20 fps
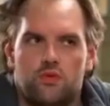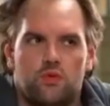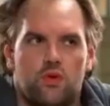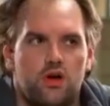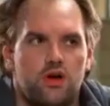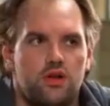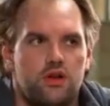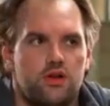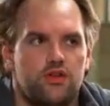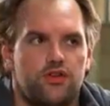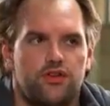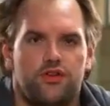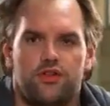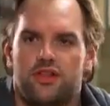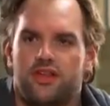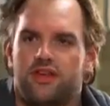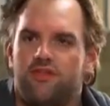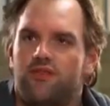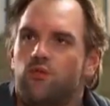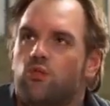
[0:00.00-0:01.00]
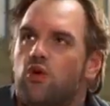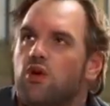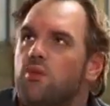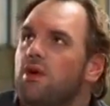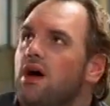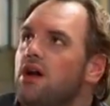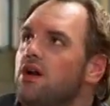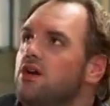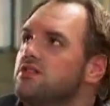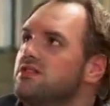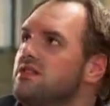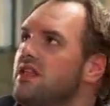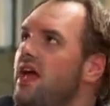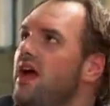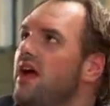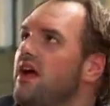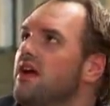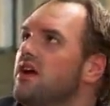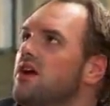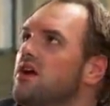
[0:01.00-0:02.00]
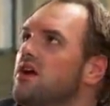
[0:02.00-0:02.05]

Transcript: What? You're leaving? What about our snack?